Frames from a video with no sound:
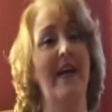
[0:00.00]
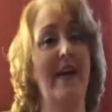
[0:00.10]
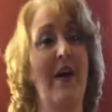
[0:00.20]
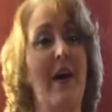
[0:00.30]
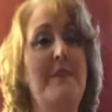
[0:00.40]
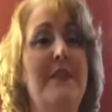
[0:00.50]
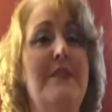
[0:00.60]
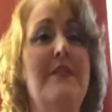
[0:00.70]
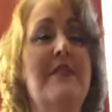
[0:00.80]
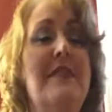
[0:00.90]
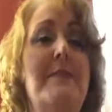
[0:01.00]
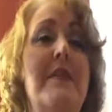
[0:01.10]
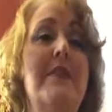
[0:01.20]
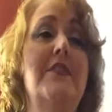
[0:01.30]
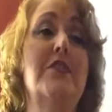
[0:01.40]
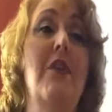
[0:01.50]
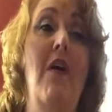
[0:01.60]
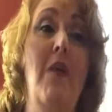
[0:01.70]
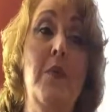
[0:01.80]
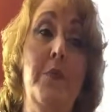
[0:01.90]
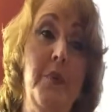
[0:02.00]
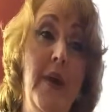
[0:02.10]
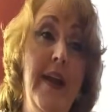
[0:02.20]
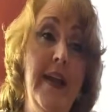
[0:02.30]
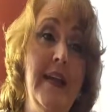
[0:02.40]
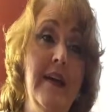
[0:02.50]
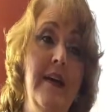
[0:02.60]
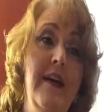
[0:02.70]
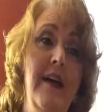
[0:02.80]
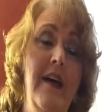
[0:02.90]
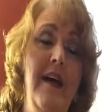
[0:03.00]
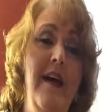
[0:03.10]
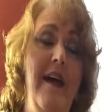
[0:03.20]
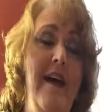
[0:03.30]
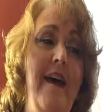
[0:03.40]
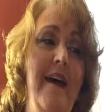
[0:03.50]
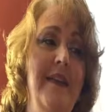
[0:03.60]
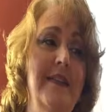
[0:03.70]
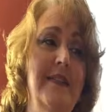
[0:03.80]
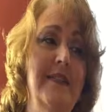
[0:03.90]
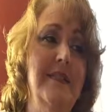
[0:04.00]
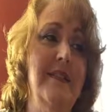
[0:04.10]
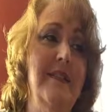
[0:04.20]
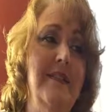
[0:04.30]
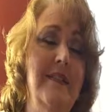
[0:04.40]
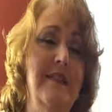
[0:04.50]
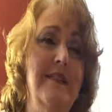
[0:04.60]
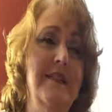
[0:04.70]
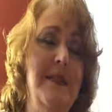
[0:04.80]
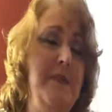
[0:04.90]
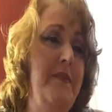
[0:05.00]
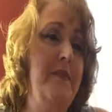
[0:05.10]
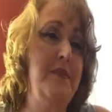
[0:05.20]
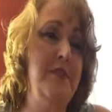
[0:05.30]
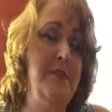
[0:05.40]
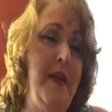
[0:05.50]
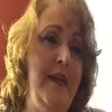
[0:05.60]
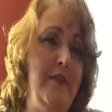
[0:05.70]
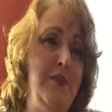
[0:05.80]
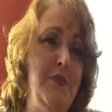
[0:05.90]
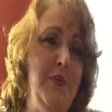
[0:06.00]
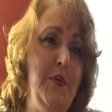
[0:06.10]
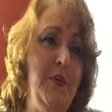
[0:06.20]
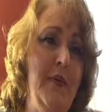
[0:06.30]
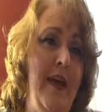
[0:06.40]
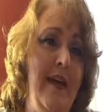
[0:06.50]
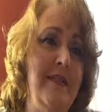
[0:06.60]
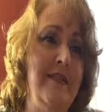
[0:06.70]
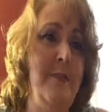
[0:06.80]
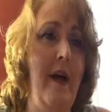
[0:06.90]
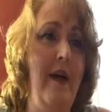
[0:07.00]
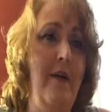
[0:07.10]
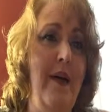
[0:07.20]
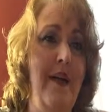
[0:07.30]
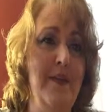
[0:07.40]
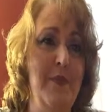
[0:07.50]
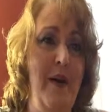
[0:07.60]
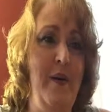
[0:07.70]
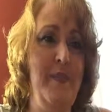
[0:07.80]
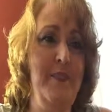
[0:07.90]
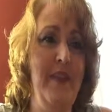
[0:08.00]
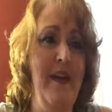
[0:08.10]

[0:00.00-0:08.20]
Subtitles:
find comical, some of it your heart will break, and some of it will just make you swoon and smile as well.